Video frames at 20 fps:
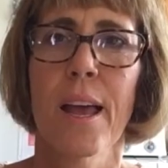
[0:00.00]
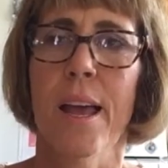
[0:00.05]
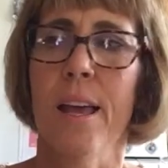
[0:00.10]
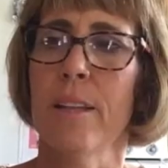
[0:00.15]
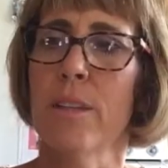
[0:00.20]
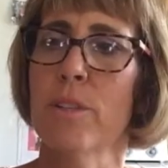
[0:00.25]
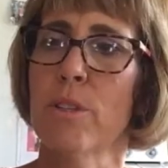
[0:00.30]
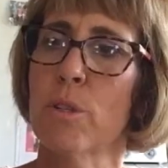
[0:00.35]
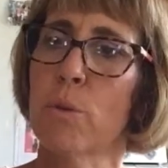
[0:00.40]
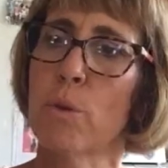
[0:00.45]

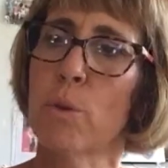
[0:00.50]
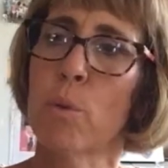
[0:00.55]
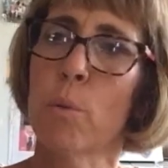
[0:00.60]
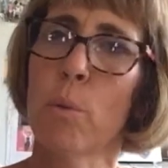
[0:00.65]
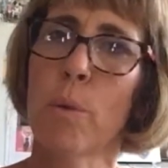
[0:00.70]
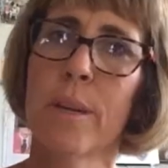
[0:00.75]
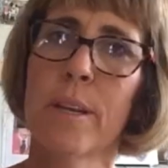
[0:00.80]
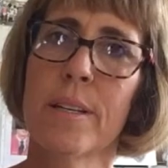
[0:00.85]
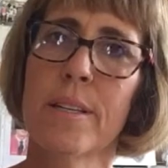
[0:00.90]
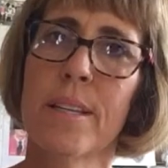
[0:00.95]
And so you
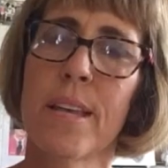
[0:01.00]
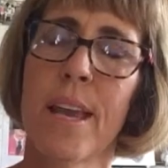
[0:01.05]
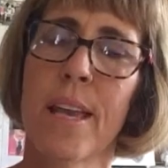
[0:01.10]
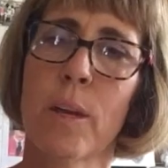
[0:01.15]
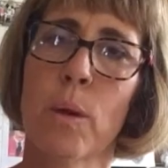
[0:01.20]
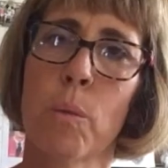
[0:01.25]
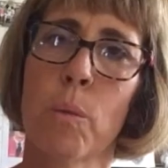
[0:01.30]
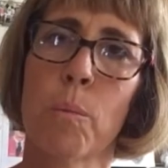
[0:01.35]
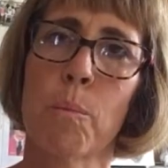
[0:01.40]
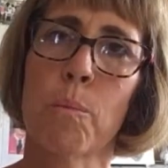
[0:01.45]
want to
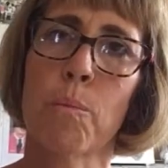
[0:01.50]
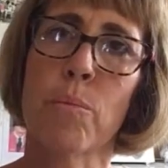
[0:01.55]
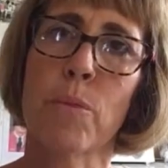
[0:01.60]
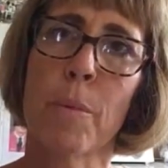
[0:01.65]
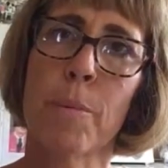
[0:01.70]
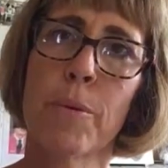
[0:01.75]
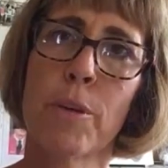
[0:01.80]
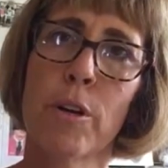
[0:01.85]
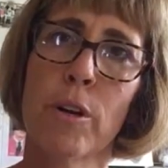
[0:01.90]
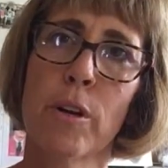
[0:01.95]
take the
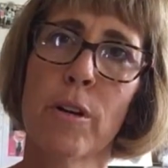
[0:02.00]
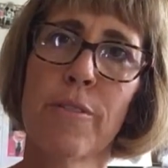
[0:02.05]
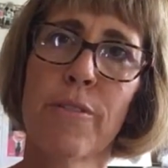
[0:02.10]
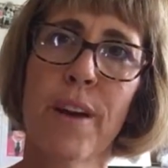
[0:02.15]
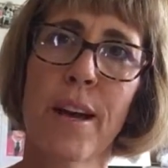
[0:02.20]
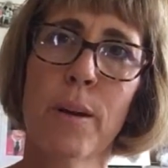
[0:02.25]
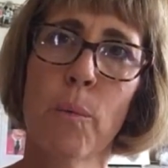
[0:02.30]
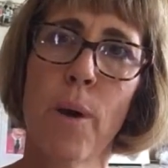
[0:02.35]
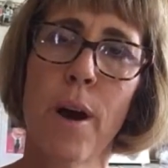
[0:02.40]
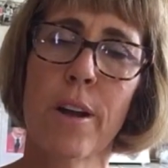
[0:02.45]

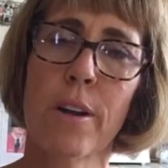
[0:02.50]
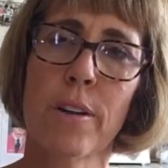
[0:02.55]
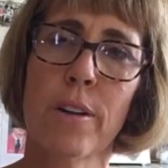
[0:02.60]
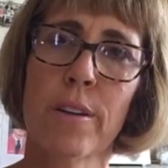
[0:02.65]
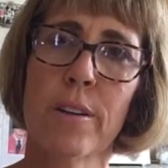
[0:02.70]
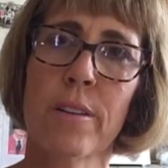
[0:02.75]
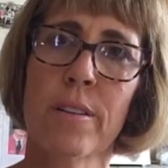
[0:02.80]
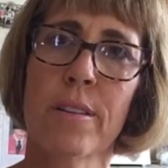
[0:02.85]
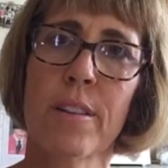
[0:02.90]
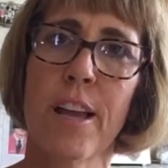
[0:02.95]
purified
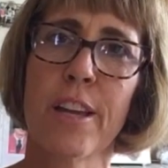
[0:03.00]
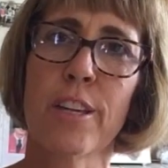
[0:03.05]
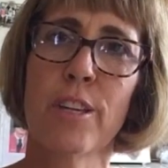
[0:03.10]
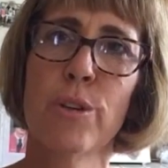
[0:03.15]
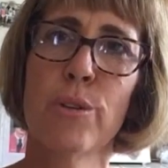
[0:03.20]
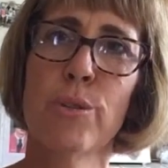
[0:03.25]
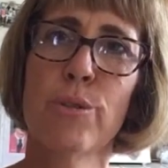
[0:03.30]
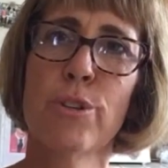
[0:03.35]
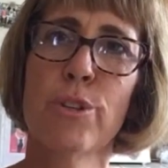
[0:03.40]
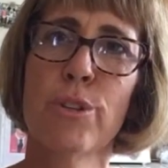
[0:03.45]
water that
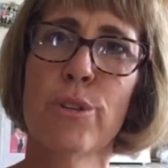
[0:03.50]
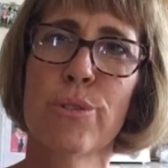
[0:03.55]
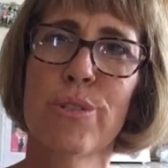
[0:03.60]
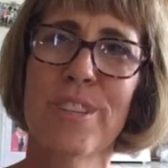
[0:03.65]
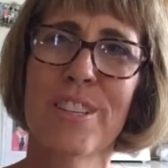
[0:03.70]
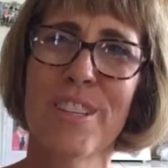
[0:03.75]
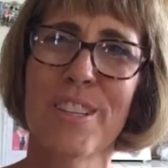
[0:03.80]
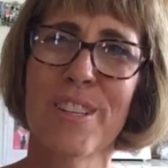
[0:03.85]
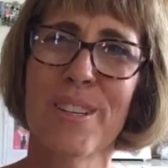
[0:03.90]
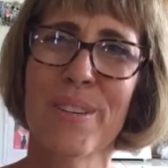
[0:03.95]
you choose
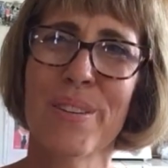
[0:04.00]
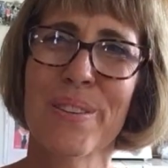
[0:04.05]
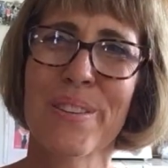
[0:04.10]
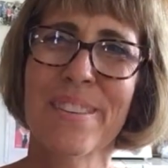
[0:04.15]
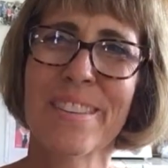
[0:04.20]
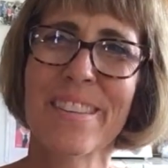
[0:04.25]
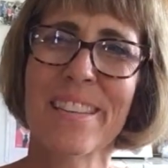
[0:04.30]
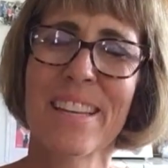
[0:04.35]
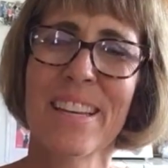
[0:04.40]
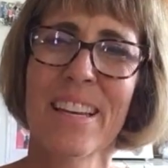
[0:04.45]
to
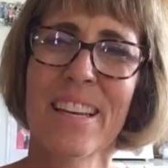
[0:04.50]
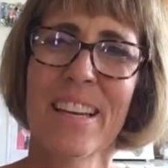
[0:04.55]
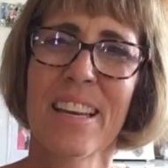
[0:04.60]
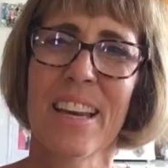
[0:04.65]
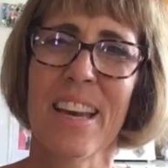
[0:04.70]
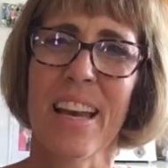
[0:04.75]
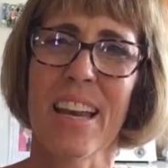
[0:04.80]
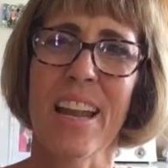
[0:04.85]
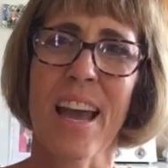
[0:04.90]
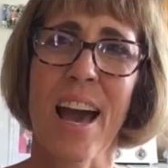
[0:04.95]
use
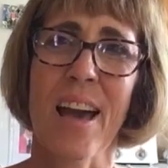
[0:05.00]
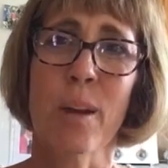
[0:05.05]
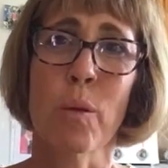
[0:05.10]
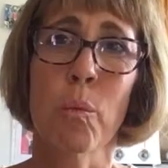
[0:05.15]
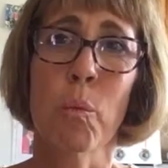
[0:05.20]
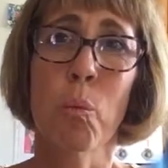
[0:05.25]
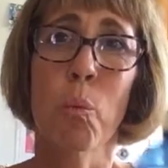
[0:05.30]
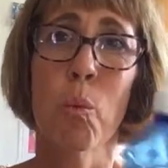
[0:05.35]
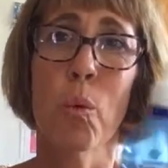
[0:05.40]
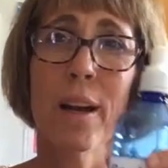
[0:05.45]
and add
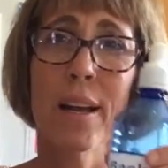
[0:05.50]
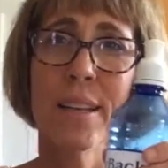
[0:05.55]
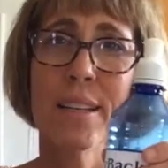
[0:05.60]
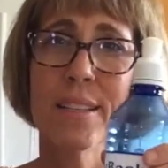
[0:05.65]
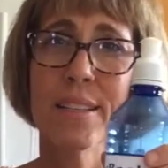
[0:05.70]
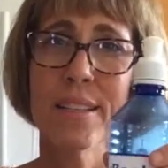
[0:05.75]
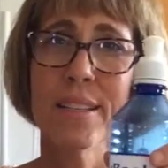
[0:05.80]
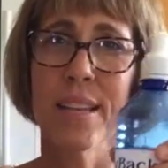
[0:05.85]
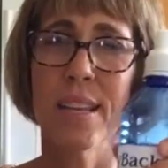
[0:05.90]
1